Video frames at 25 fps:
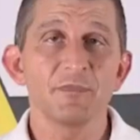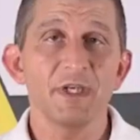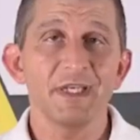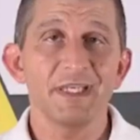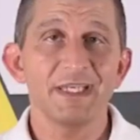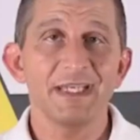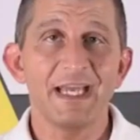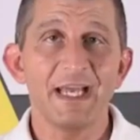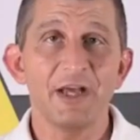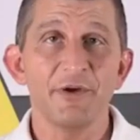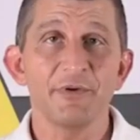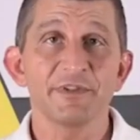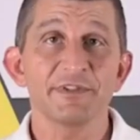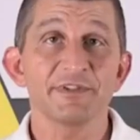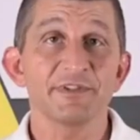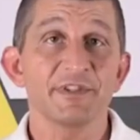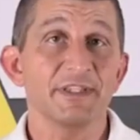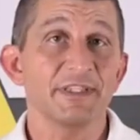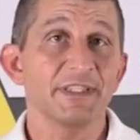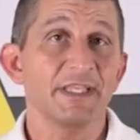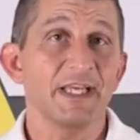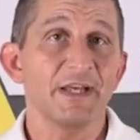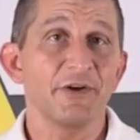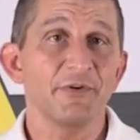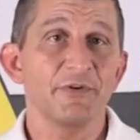A gallon's a
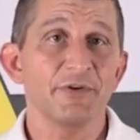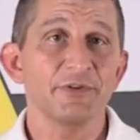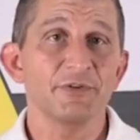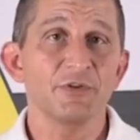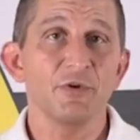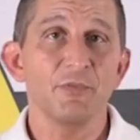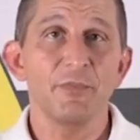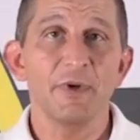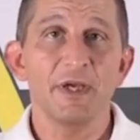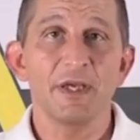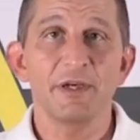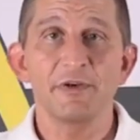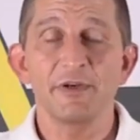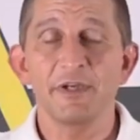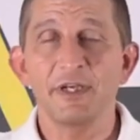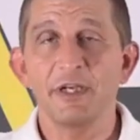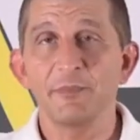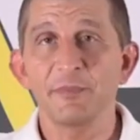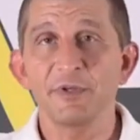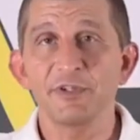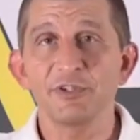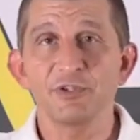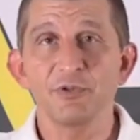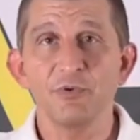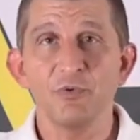gallon no matter how
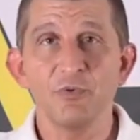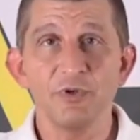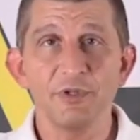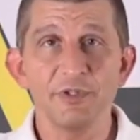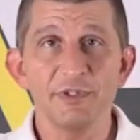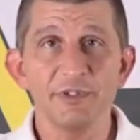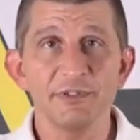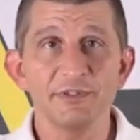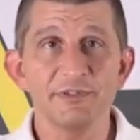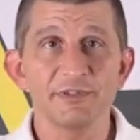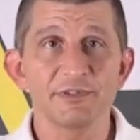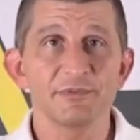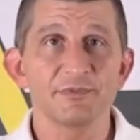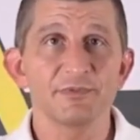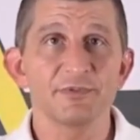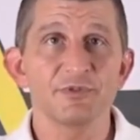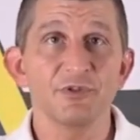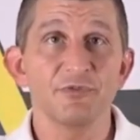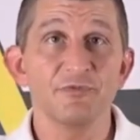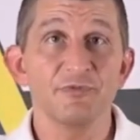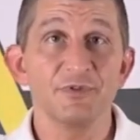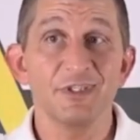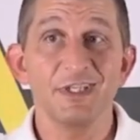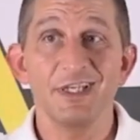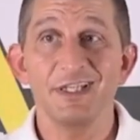much it weighs. So
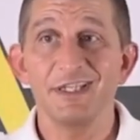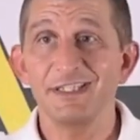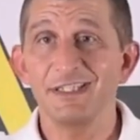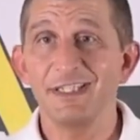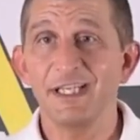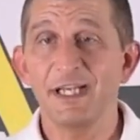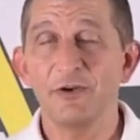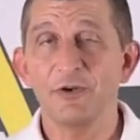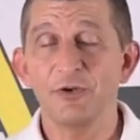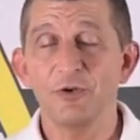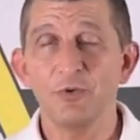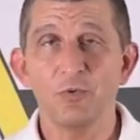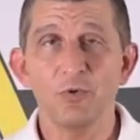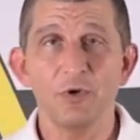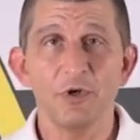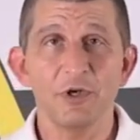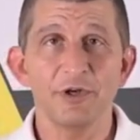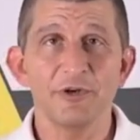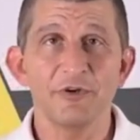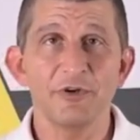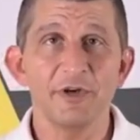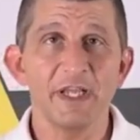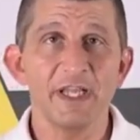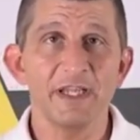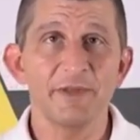if you got a gallon of
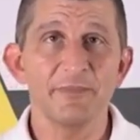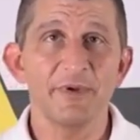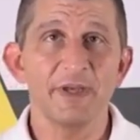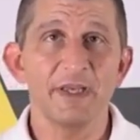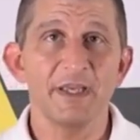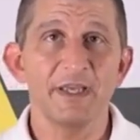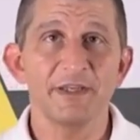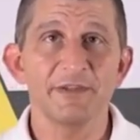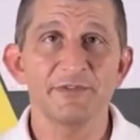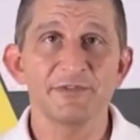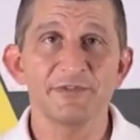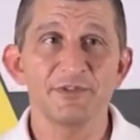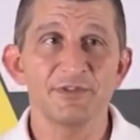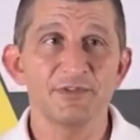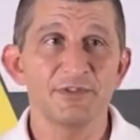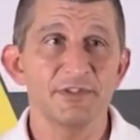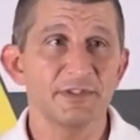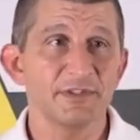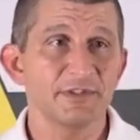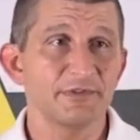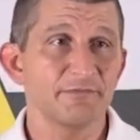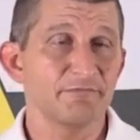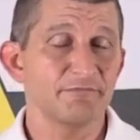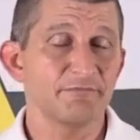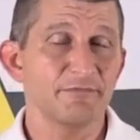water at 8 pounds and
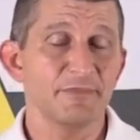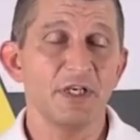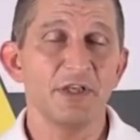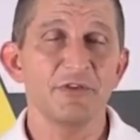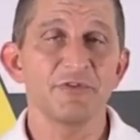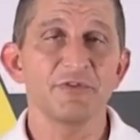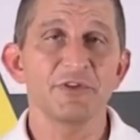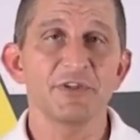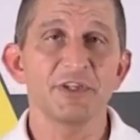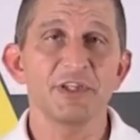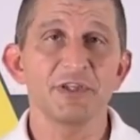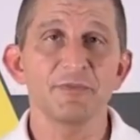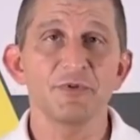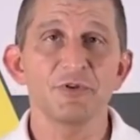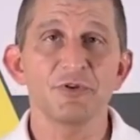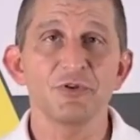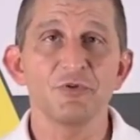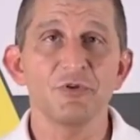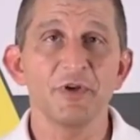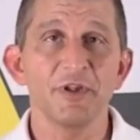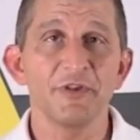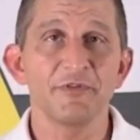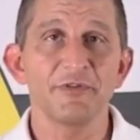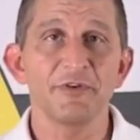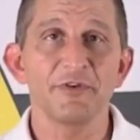this other
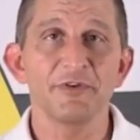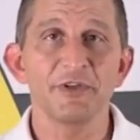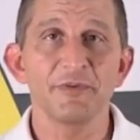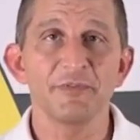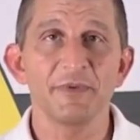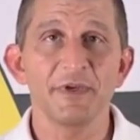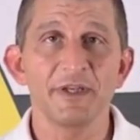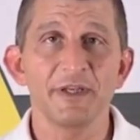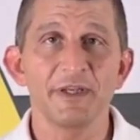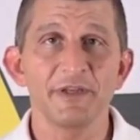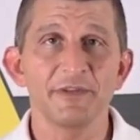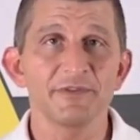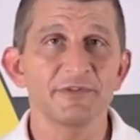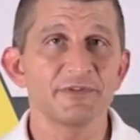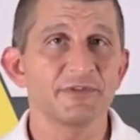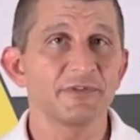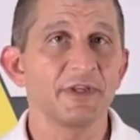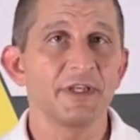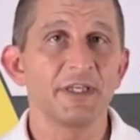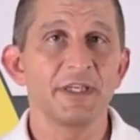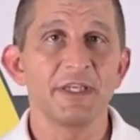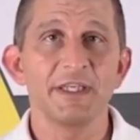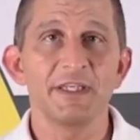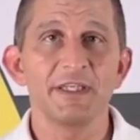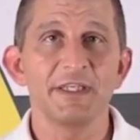chemical at 30 pounds,
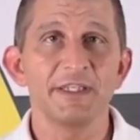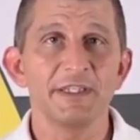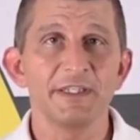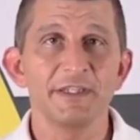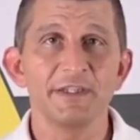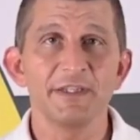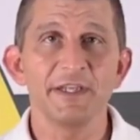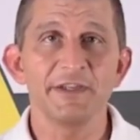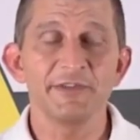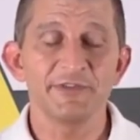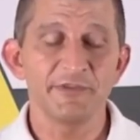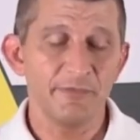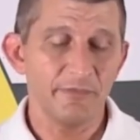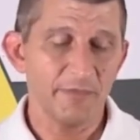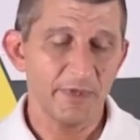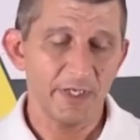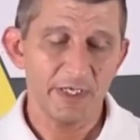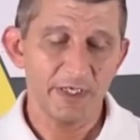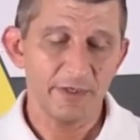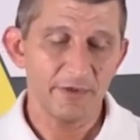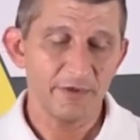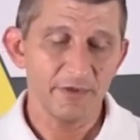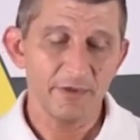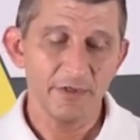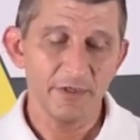it doesn't
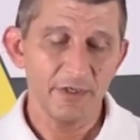matter.